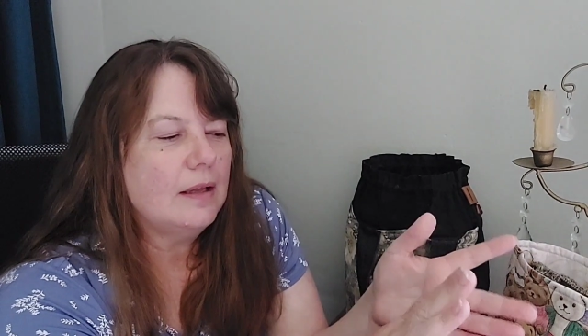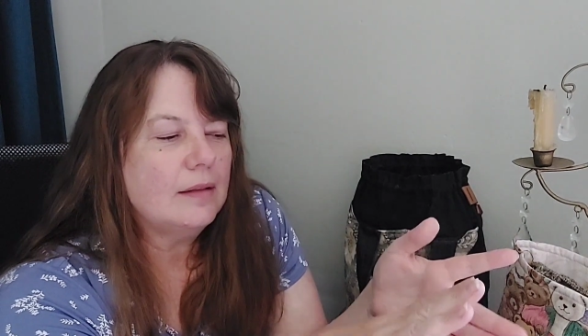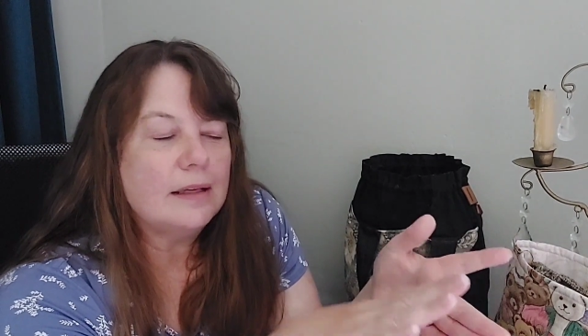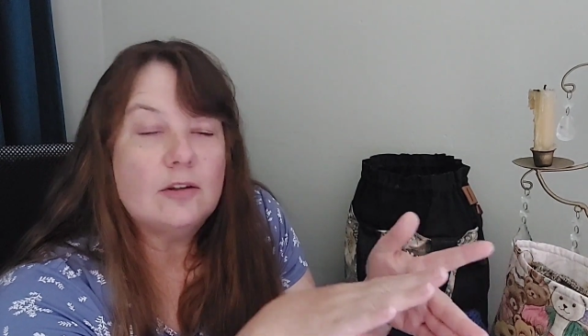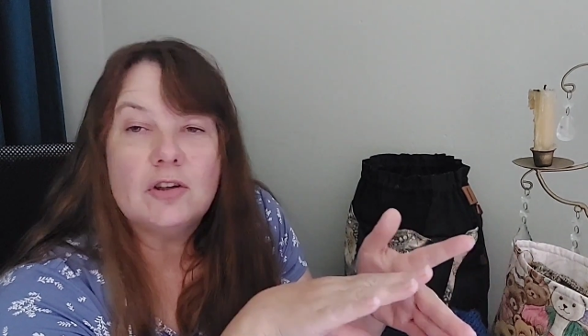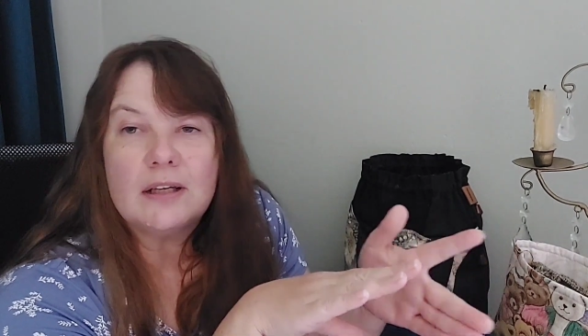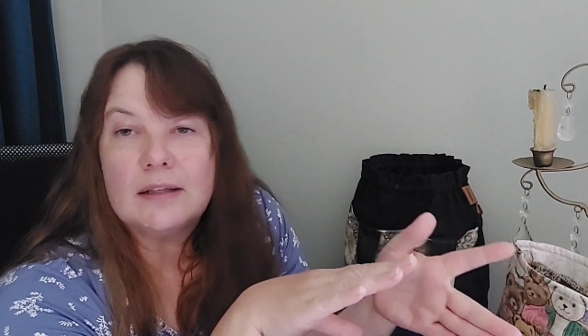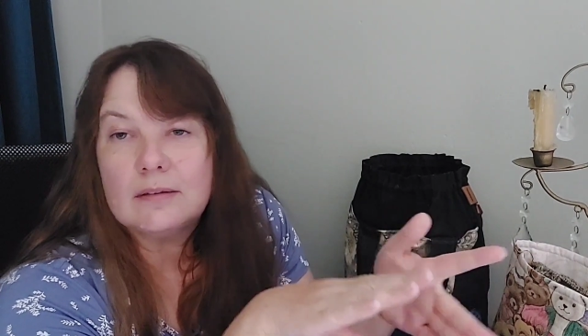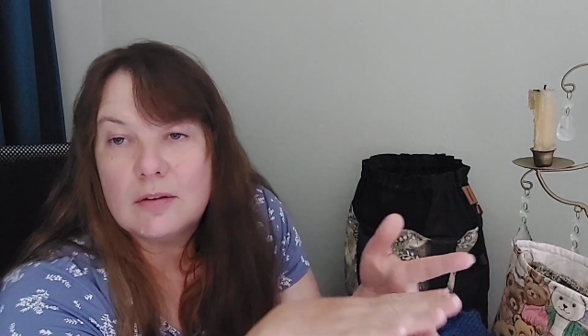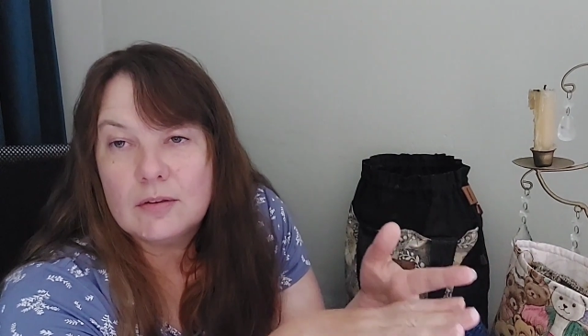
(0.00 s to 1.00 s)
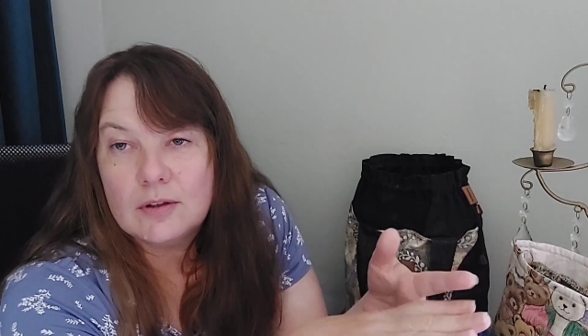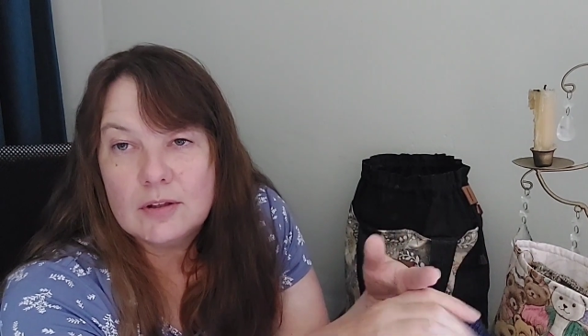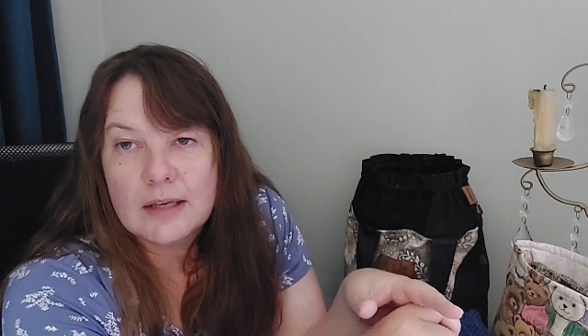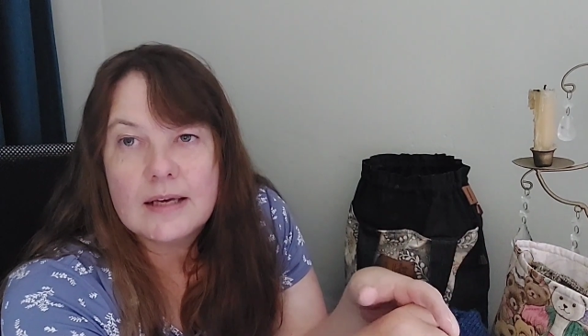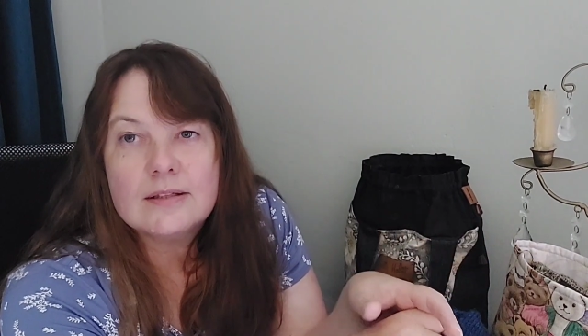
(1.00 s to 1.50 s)
Then you get the third
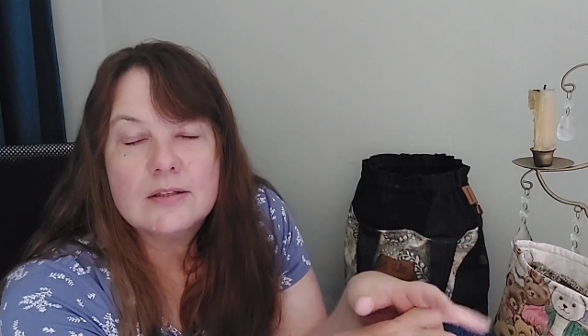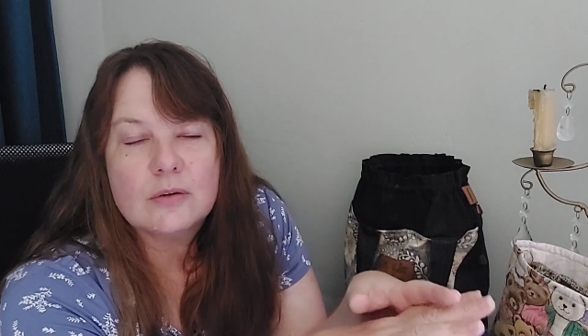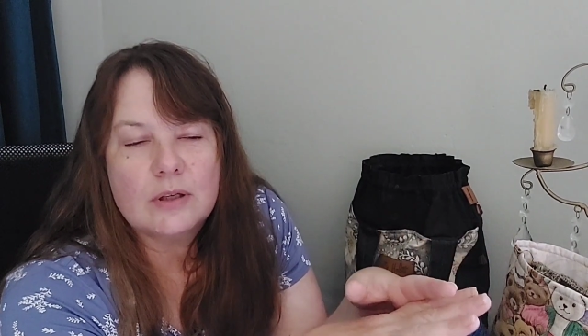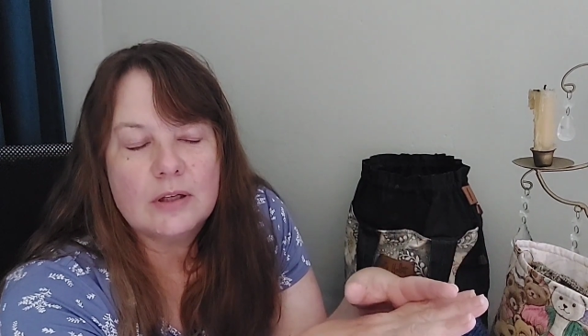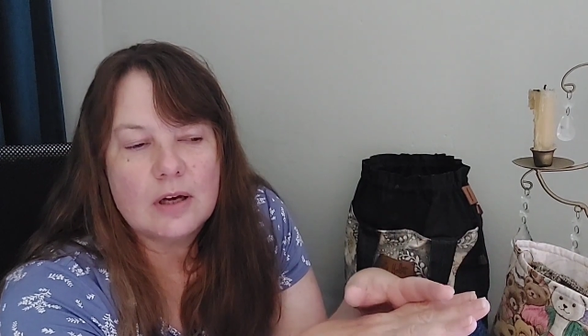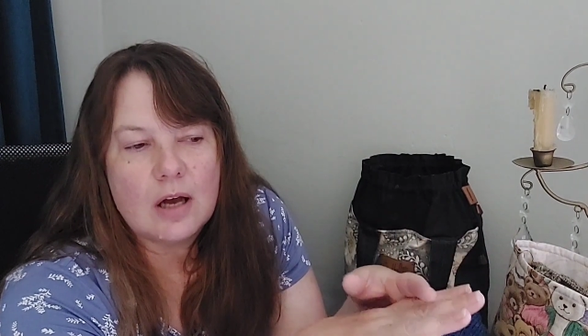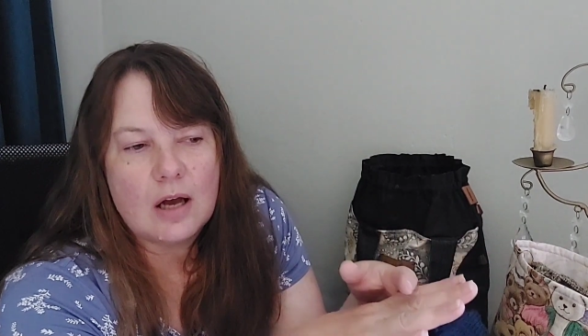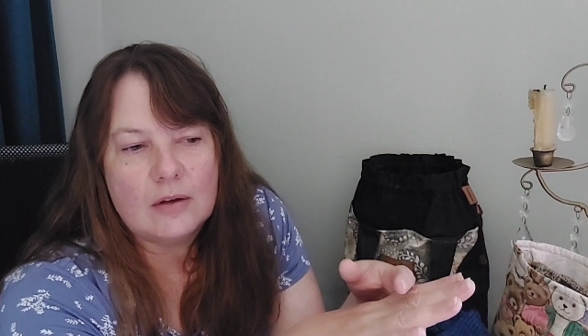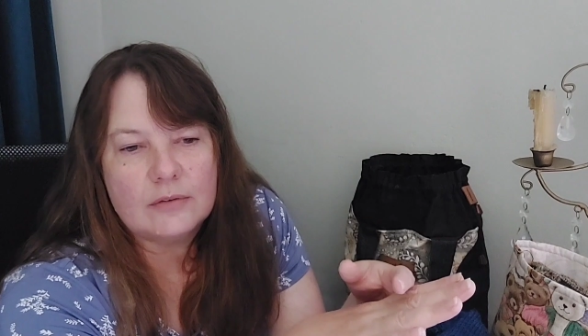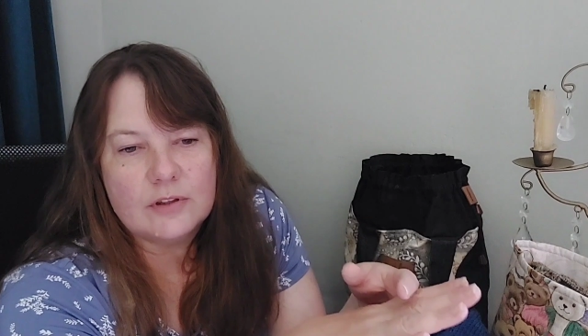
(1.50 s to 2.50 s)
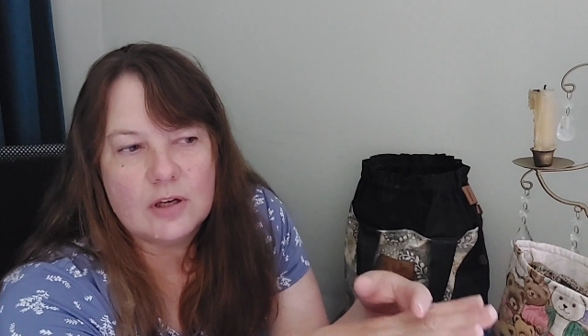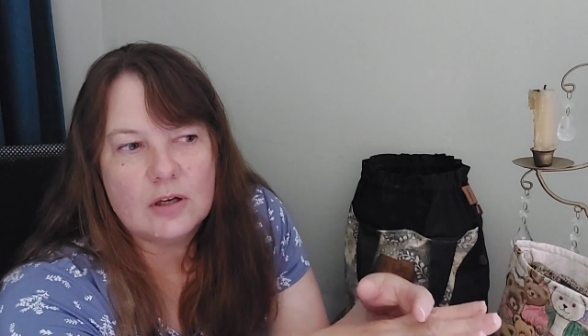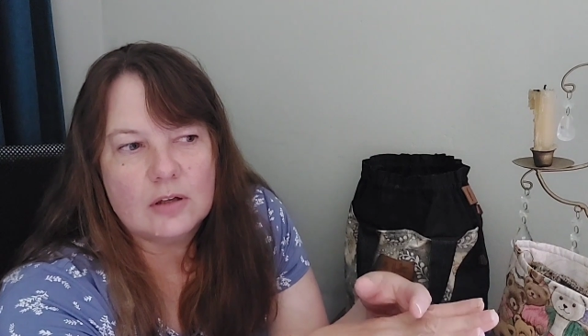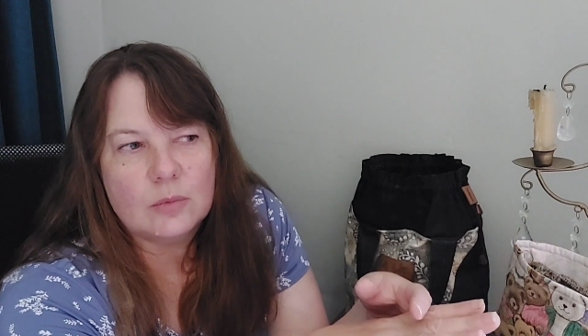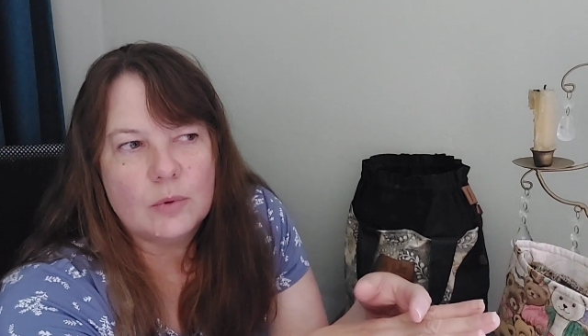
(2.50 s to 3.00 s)
category of
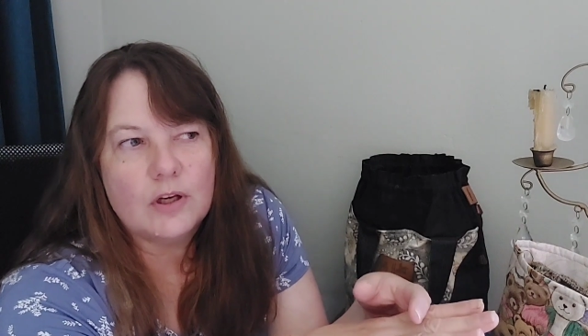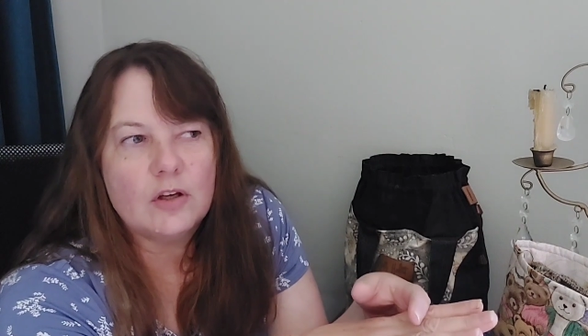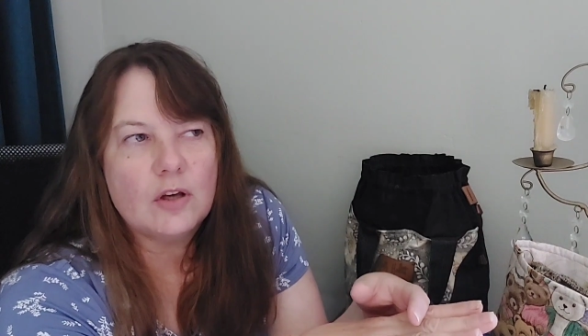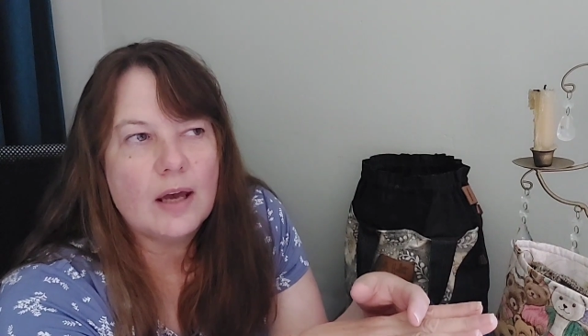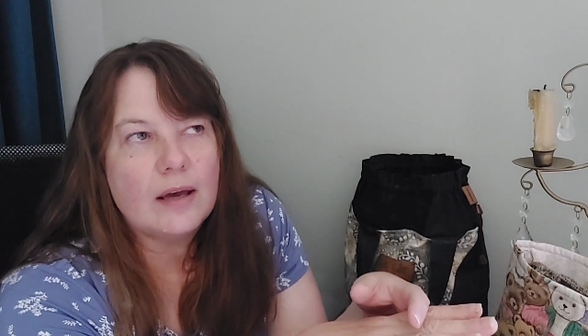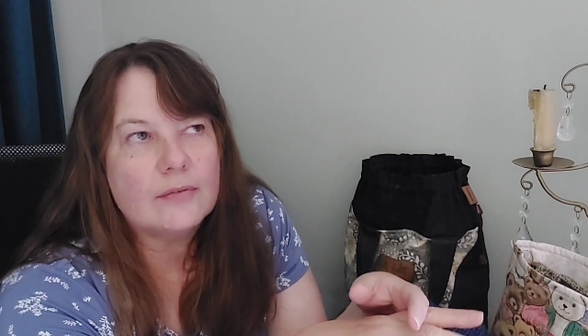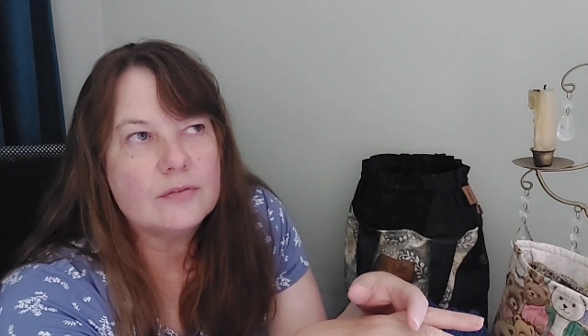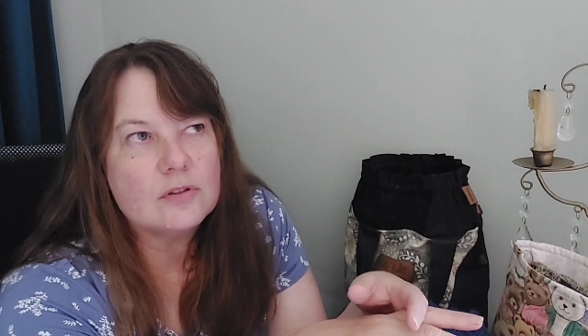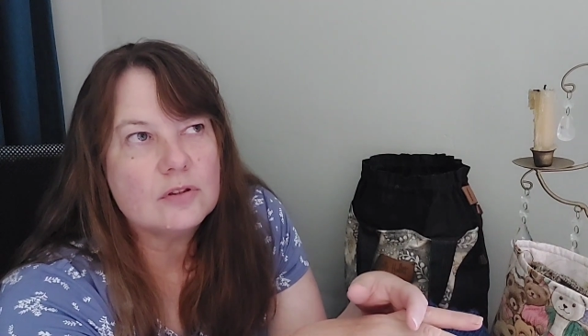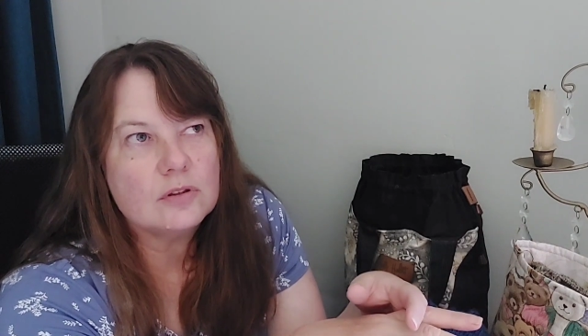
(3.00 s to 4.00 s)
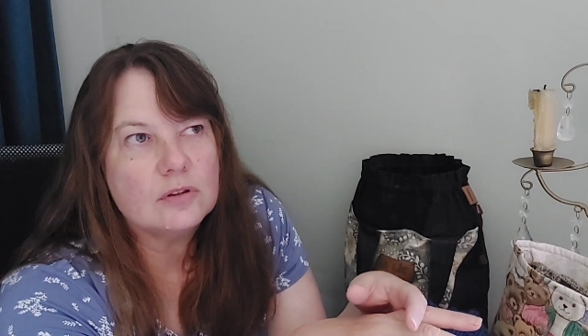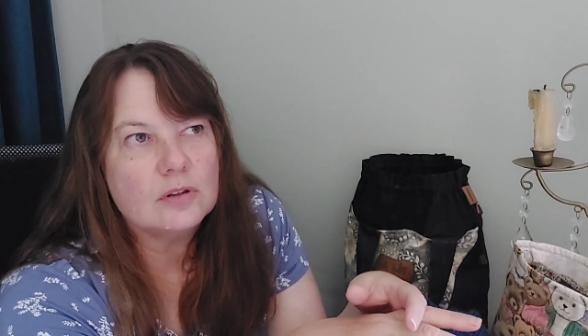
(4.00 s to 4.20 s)
yarn where you have to